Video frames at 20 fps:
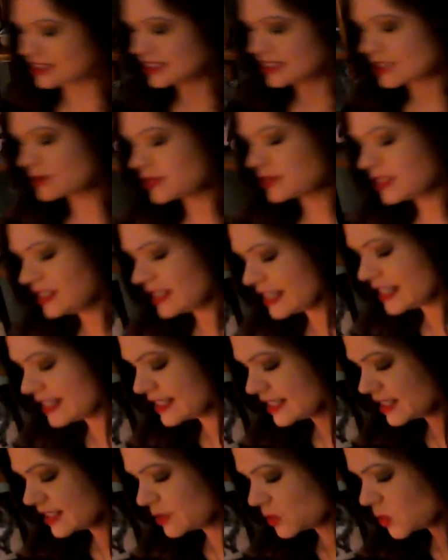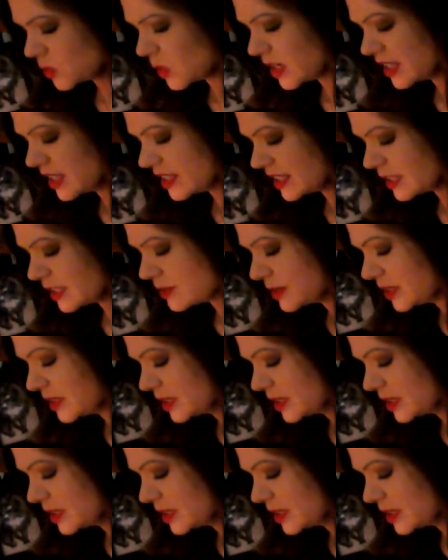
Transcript: they realize what they really